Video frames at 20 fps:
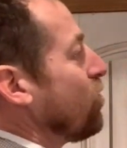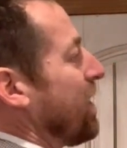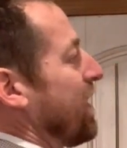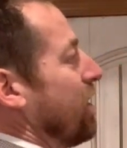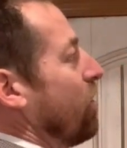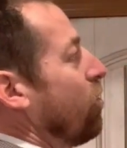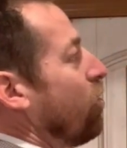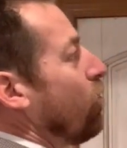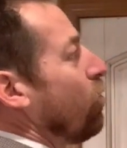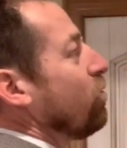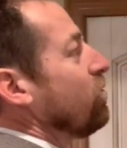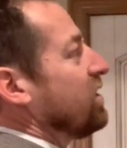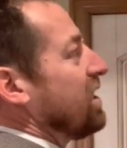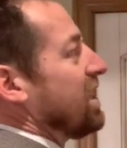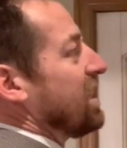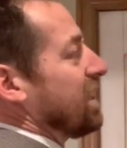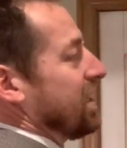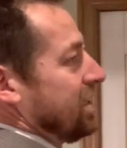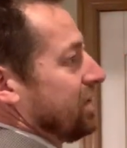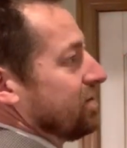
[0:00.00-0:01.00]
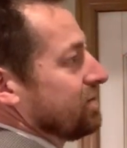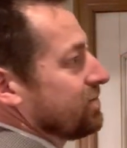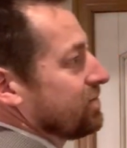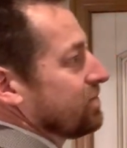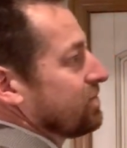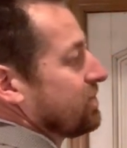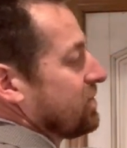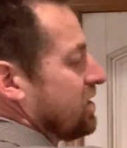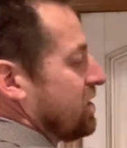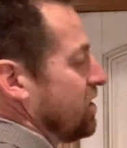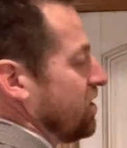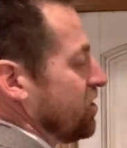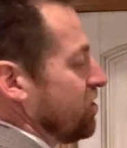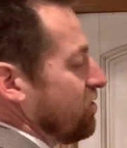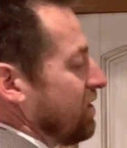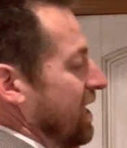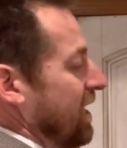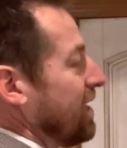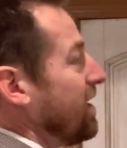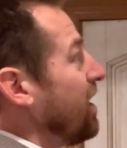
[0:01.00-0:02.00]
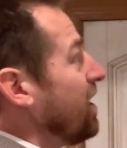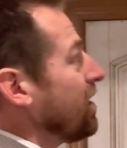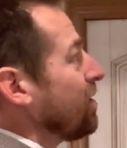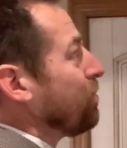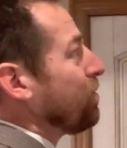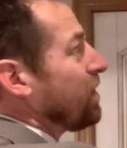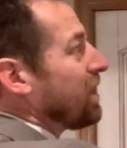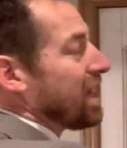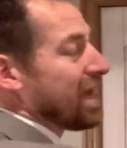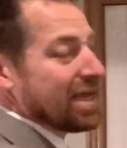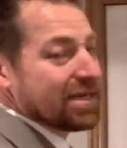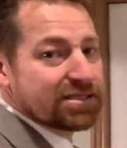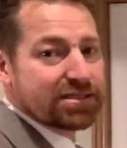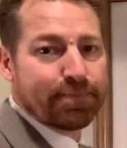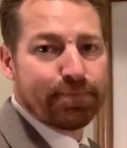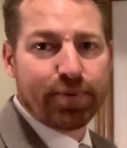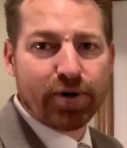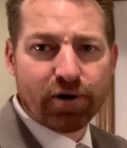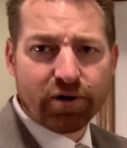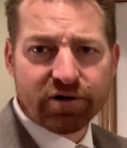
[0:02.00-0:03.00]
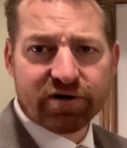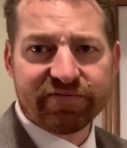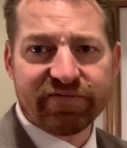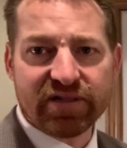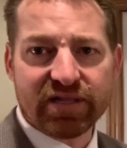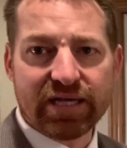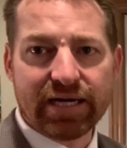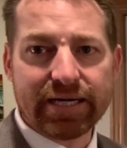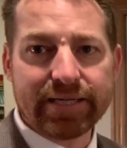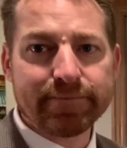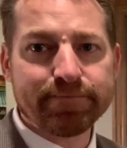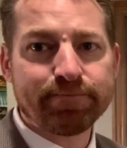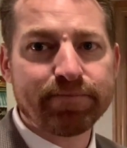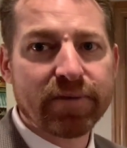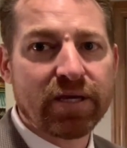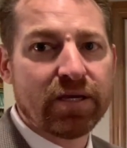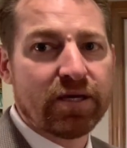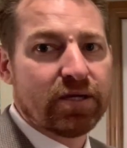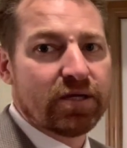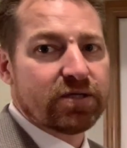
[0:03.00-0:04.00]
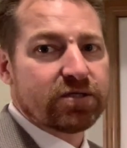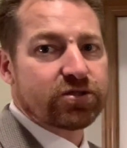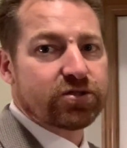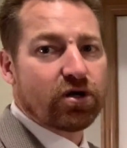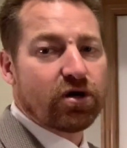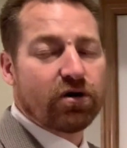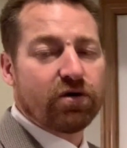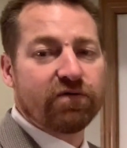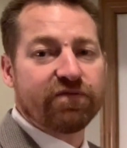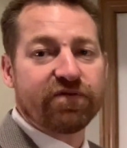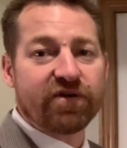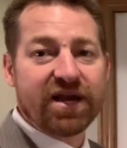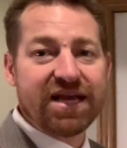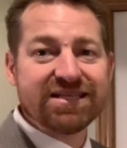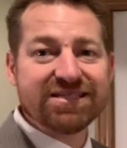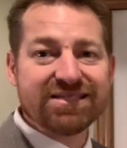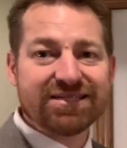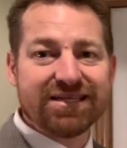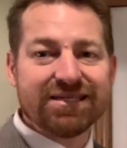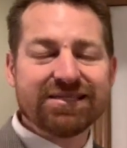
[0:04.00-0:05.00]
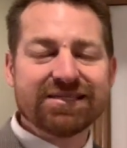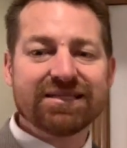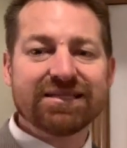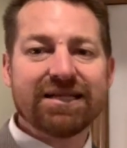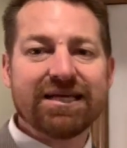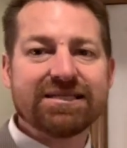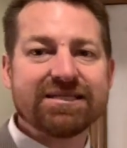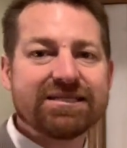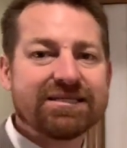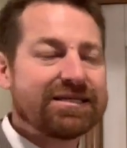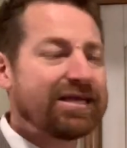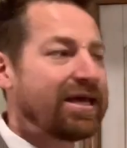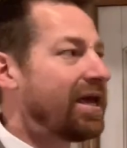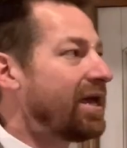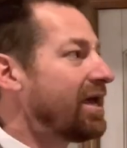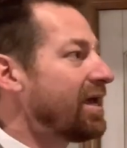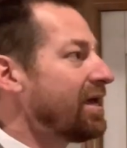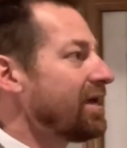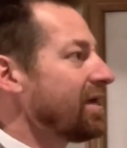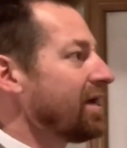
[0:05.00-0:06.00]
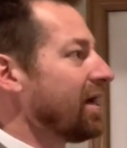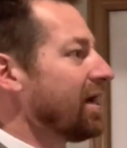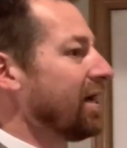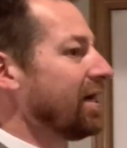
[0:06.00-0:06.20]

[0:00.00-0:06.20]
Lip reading: a whole line. You cannot apply it to part of a line. So, for instance, let's say